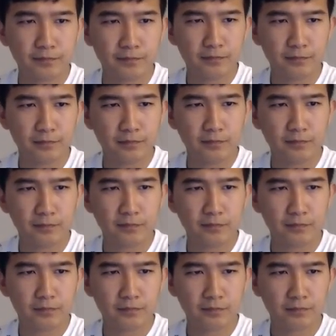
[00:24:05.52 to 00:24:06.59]

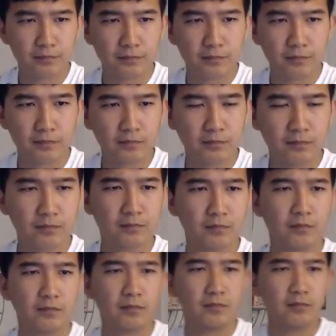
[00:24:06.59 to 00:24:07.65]

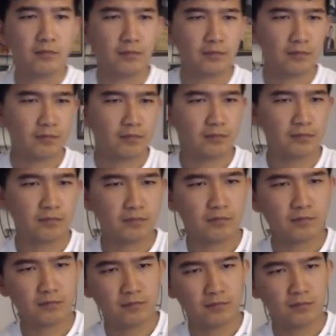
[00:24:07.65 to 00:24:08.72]

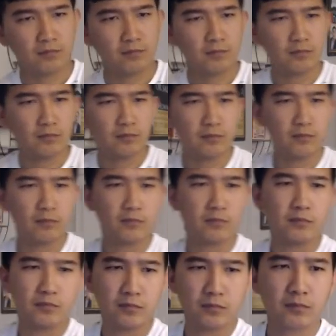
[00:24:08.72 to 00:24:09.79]

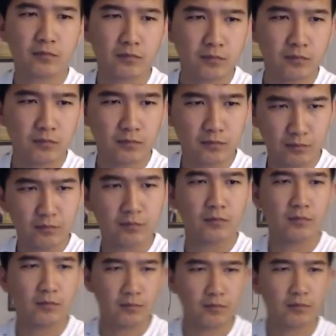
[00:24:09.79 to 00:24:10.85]

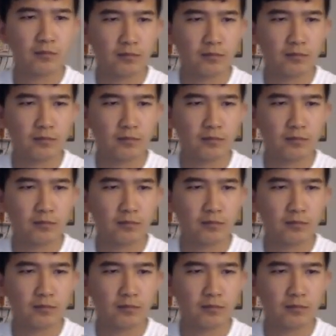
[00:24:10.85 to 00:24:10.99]
The person shown says nothing.